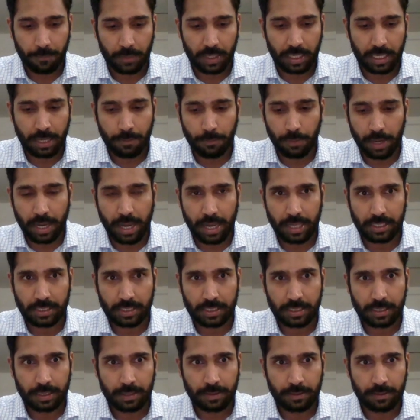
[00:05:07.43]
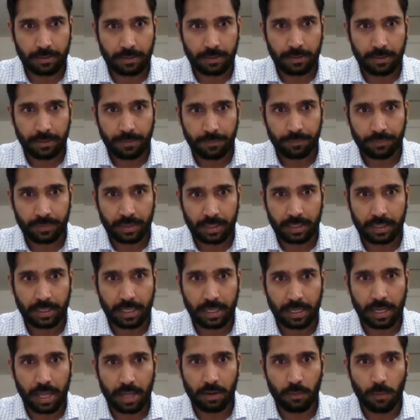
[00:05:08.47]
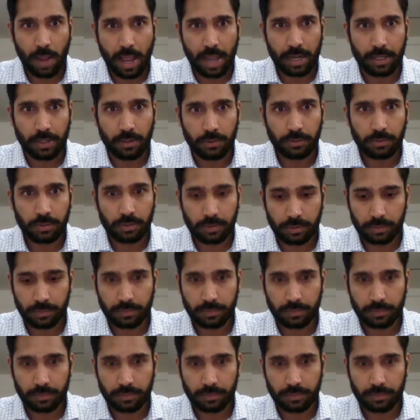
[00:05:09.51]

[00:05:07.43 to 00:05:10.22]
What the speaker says: replace the null values.